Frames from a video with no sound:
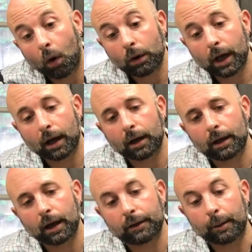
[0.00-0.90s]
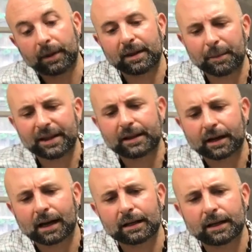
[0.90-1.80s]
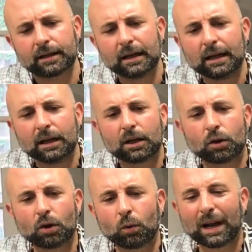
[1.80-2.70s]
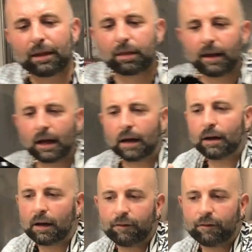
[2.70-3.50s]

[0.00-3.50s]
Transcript: Oh yeah, the Mediterranean. You know what I think? I